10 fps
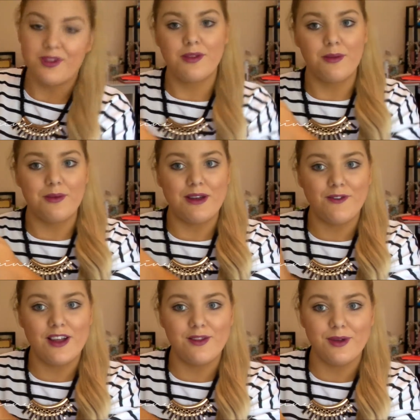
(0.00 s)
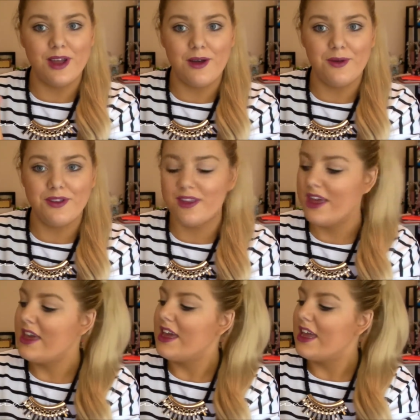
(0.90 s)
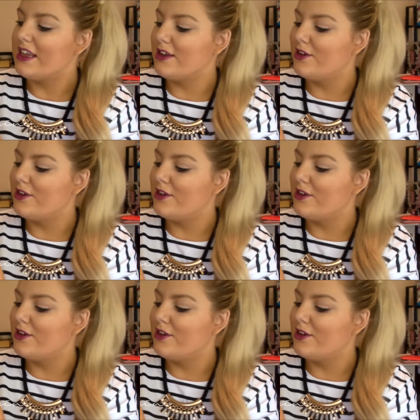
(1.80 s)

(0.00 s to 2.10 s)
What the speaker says: some of my friends when I was in